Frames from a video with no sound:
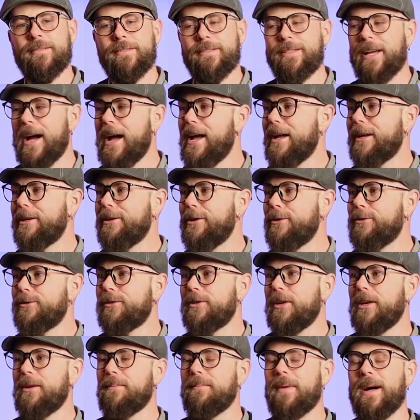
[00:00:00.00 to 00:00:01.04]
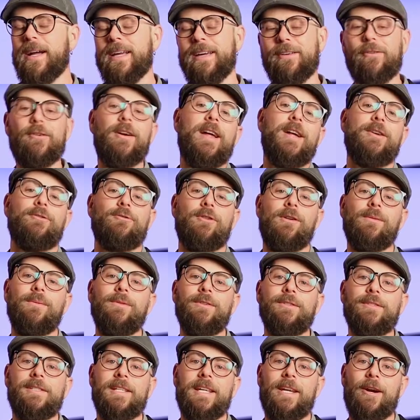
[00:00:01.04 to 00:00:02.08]
diagnosing my internet
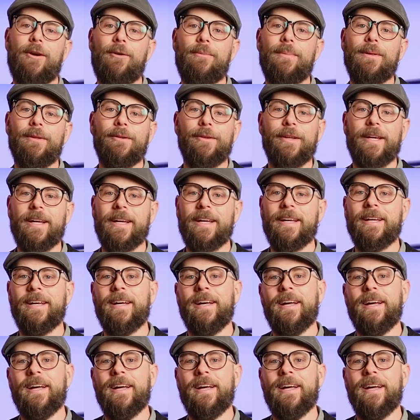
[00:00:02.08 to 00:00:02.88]
troubles in our building.